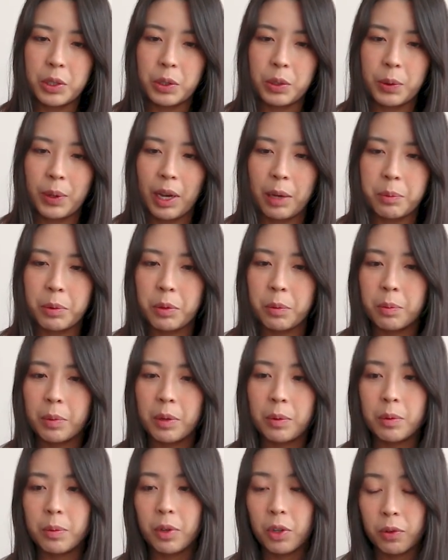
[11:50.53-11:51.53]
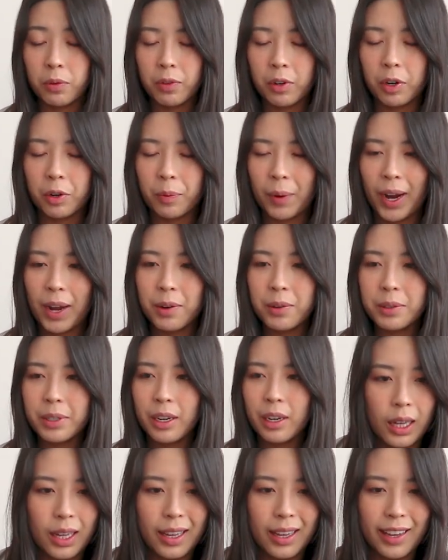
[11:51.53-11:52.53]
to help you maneuver around.
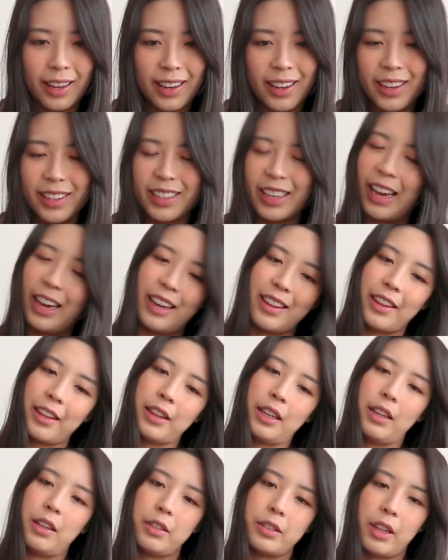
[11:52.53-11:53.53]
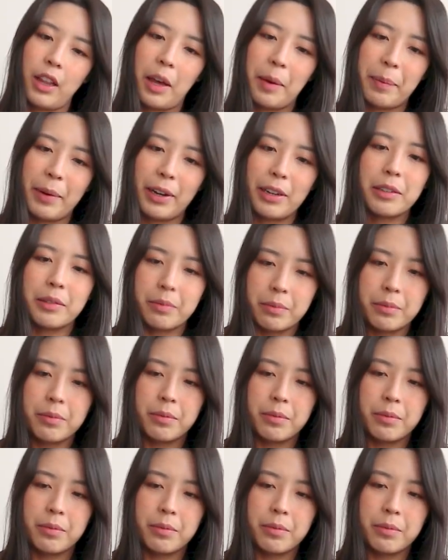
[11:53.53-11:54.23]
Yeah, I think that looks a lot better.